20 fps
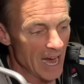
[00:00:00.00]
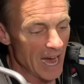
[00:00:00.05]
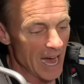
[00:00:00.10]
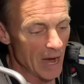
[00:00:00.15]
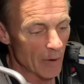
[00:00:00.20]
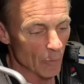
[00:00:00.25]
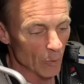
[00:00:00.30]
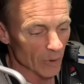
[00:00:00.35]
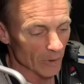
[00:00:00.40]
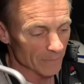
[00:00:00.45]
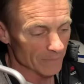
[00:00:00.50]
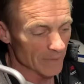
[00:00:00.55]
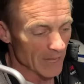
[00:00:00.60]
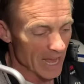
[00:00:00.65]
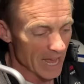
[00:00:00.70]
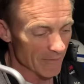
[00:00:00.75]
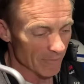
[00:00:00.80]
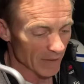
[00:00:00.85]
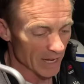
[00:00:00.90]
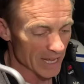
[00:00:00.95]
I will
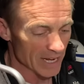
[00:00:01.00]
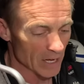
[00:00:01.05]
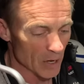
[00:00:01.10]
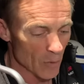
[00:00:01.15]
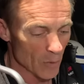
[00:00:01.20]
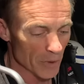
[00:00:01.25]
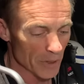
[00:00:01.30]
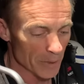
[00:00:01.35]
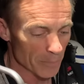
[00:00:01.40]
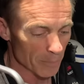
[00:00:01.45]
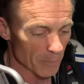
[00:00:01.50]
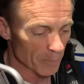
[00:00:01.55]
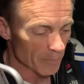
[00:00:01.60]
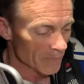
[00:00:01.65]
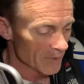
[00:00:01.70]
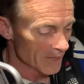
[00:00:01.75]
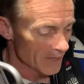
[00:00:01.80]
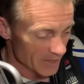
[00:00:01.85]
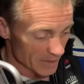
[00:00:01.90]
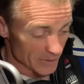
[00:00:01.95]
have let go of the,
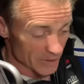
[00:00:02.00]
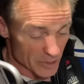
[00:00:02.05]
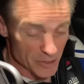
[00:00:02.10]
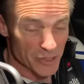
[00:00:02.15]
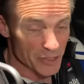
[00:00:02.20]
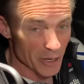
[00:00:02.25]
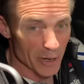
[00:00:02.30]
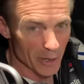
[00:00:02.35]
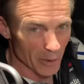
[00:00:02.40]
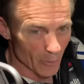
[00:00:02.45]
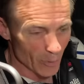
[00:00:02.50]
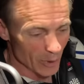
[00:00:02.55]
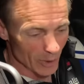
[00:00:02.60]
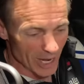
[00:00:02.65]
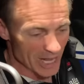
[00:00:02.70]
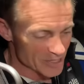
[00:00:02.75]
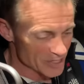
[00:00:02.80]
the steering wheel.